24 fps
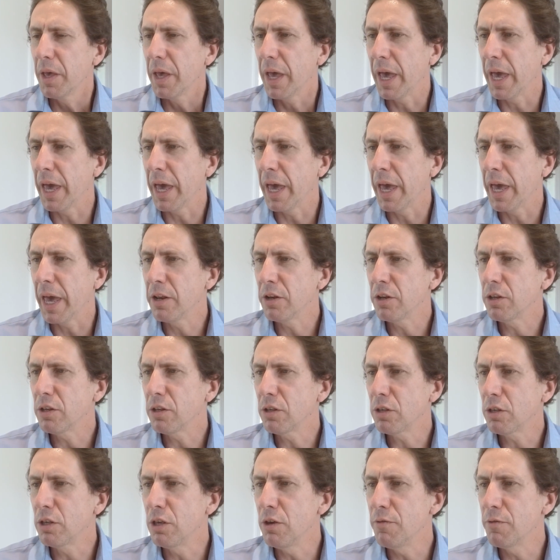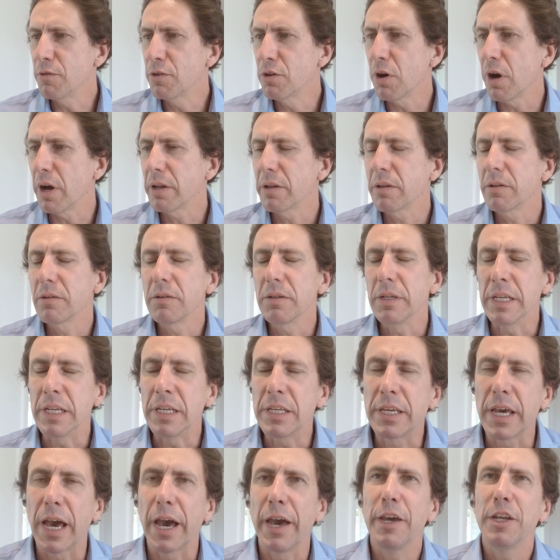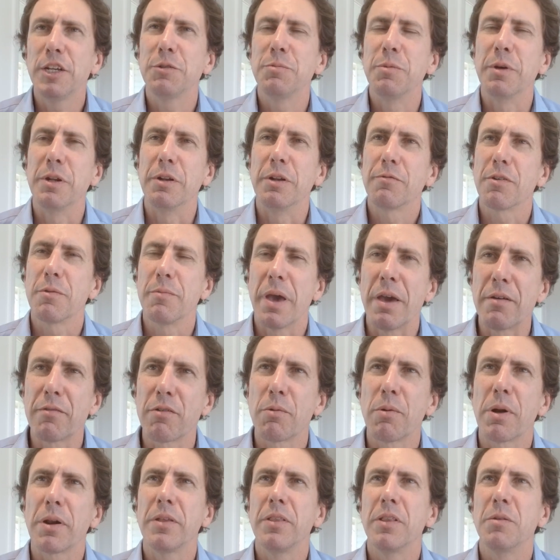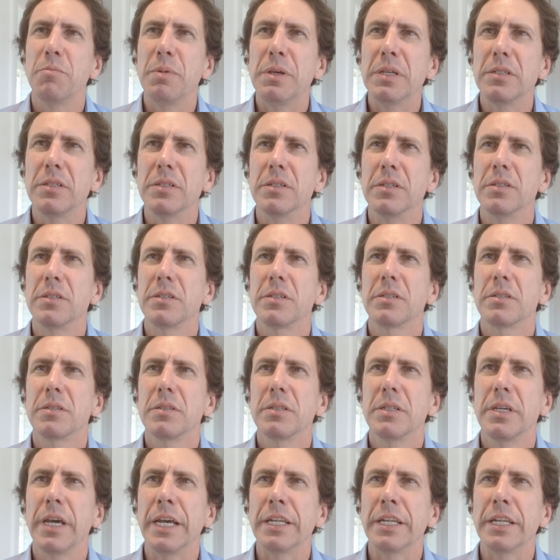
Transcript: And you've got engagement from everyone in the business.